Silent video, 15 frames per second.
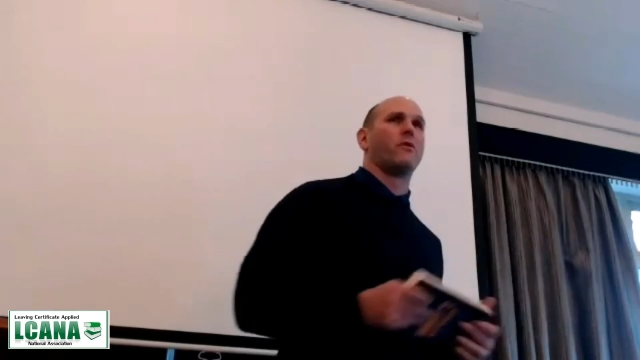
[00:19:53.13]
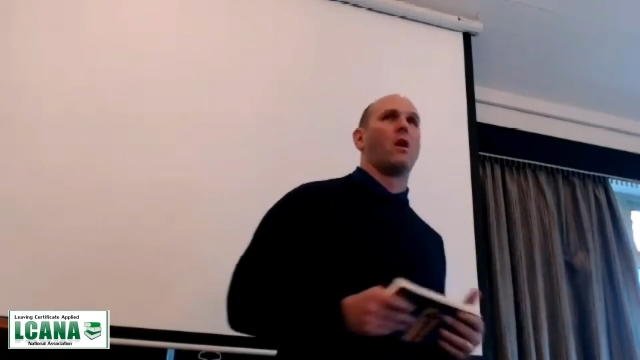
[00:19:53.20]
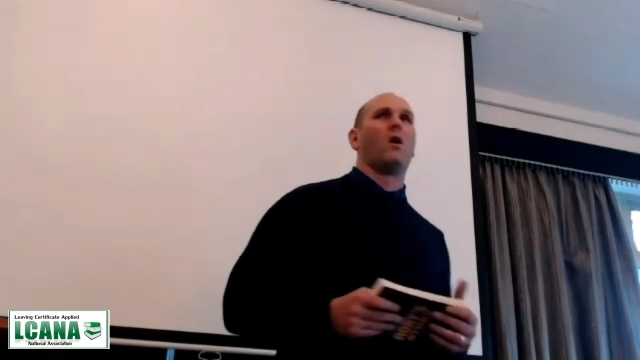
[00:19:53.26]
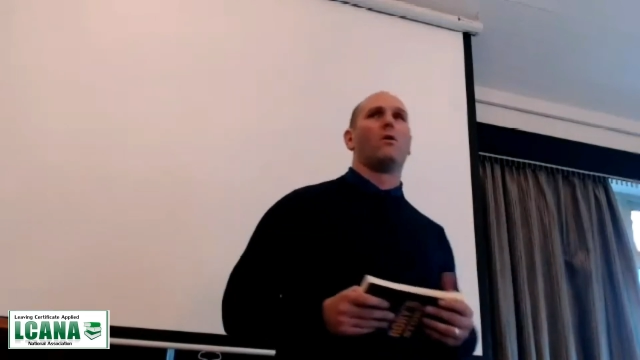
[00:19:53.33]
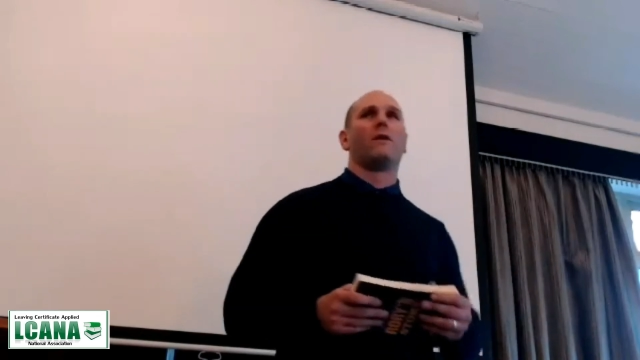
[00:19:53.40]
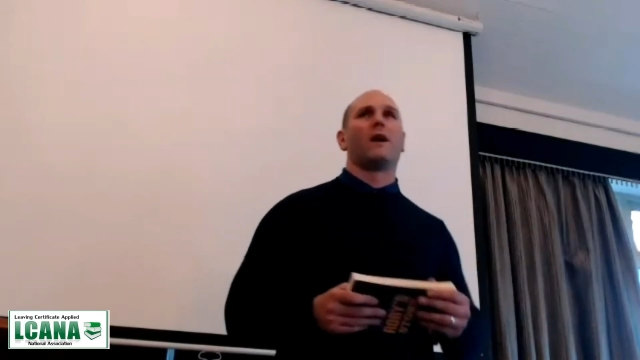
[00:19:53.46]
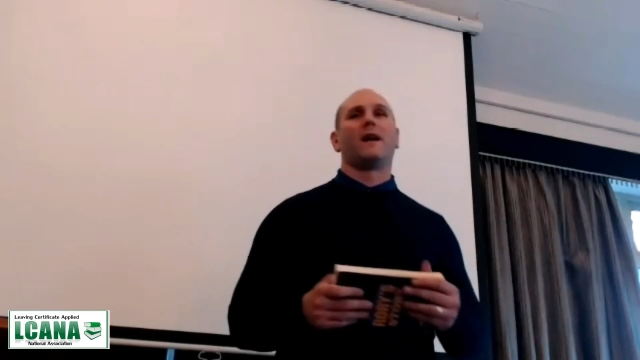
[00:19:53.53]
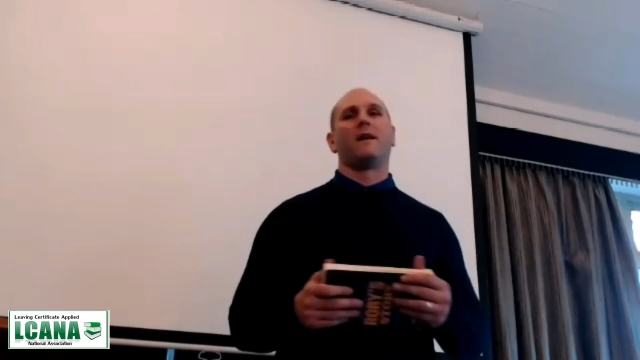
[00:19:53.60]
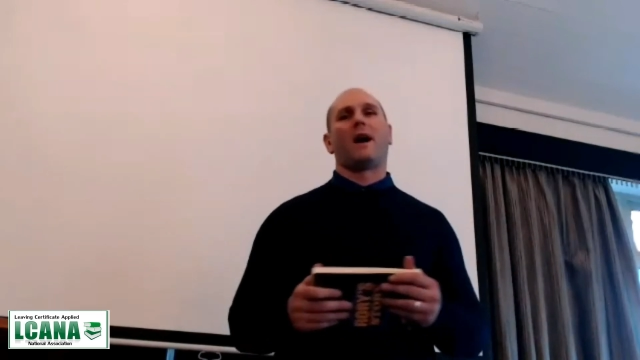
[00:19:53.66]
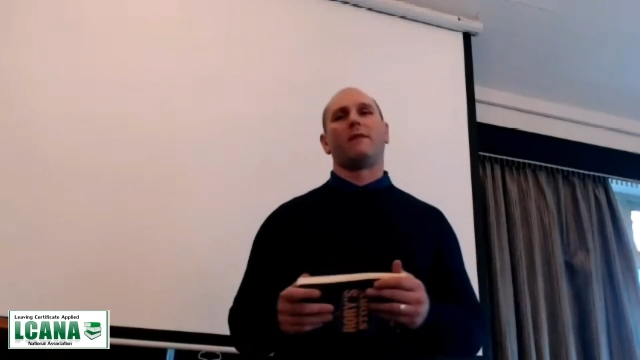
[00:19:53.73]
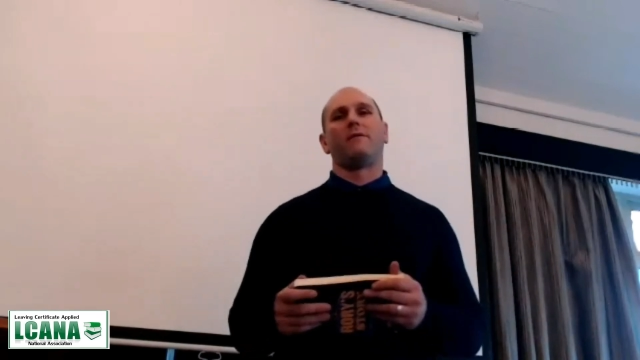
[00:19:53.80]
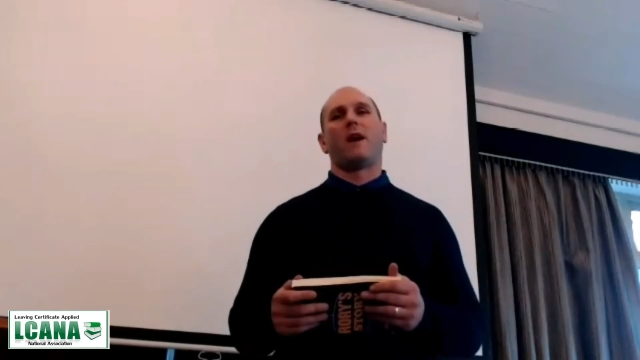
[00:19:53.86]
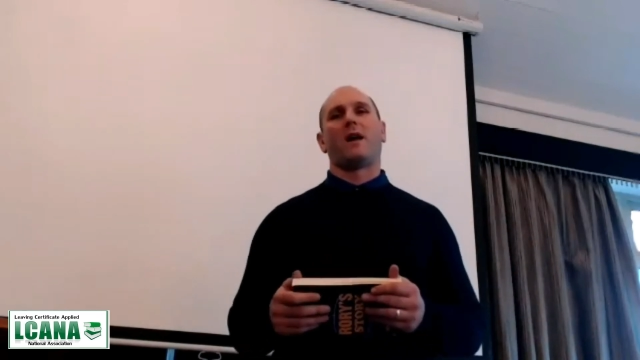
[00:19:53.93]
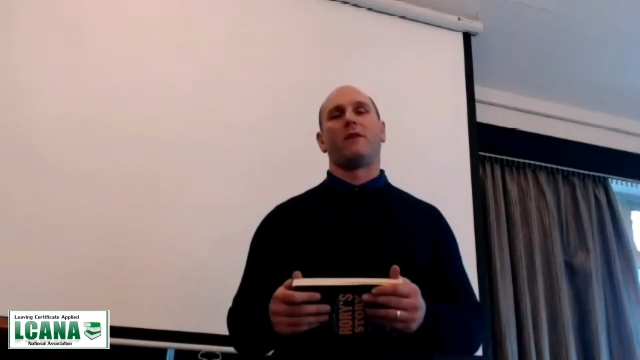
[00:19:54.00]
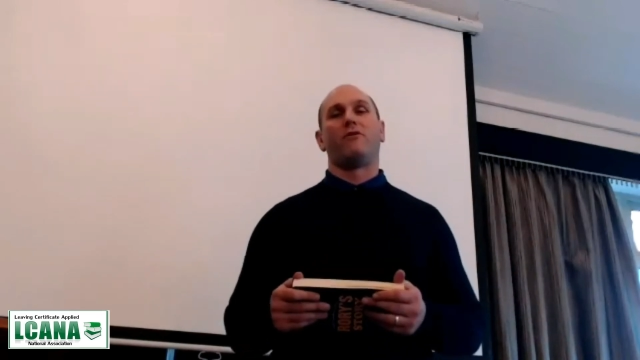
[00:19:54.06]
road
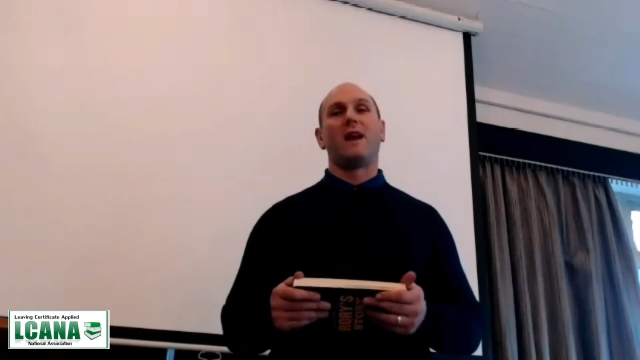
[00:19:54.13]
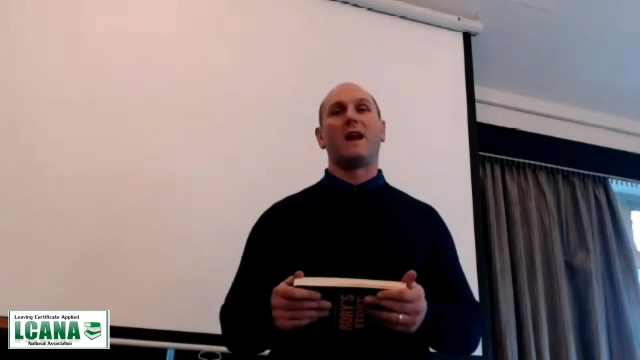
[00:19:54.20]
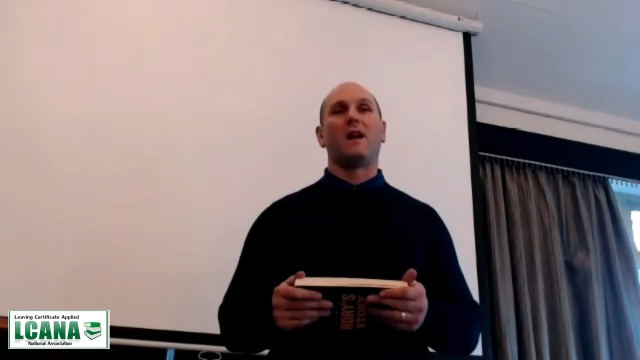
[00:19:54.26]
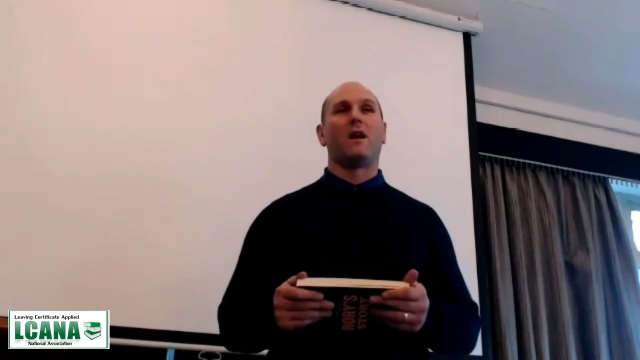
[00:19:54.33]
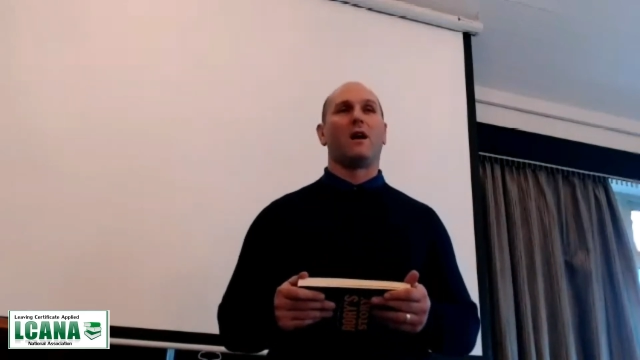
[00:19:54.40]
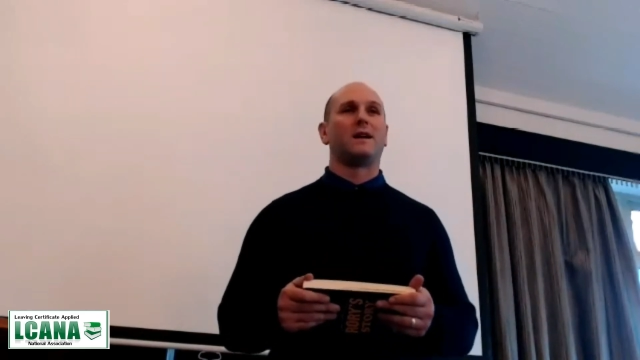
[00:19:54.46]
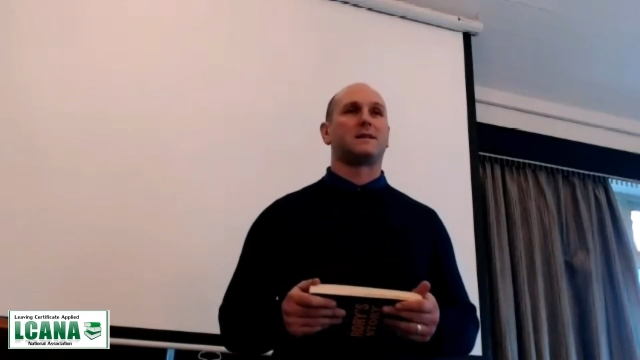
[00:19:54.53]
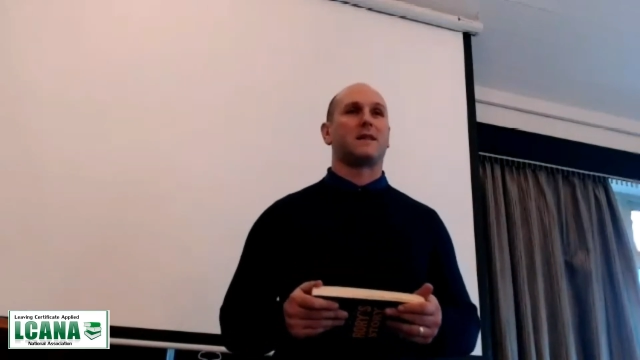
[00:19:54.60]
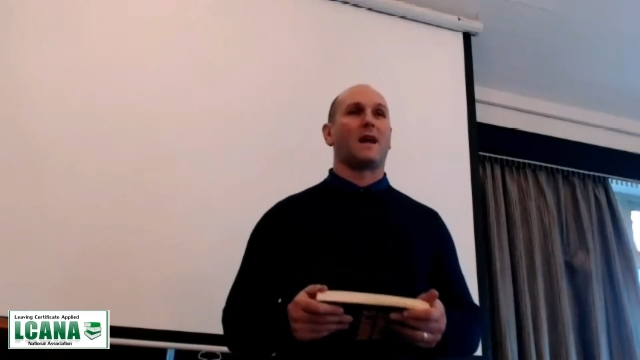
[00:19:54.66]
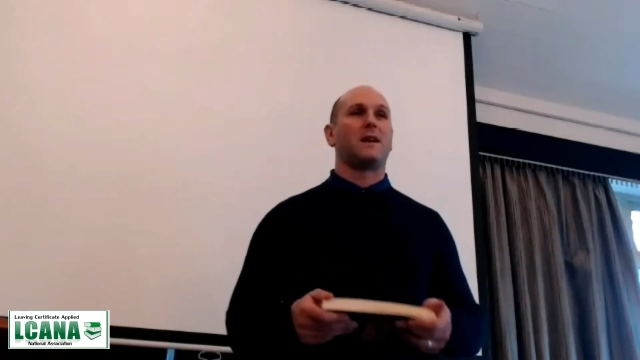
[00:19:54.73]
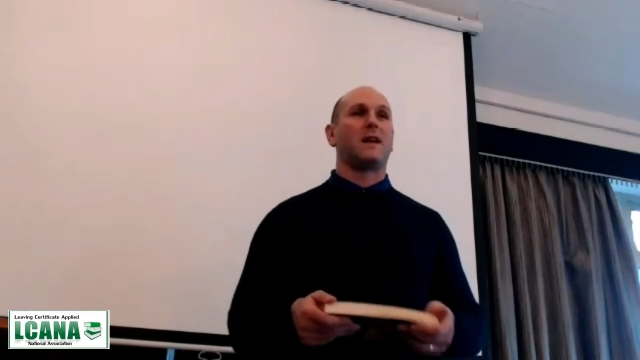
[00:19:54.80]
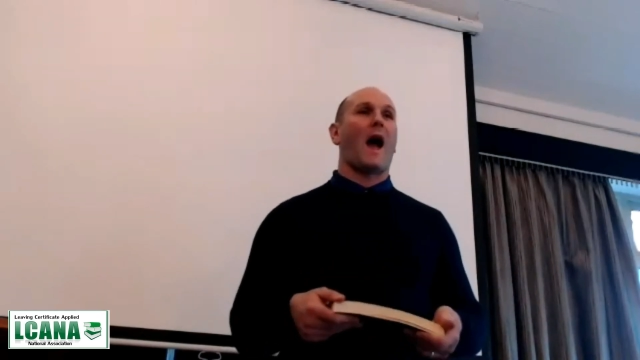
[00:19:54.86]
and realise that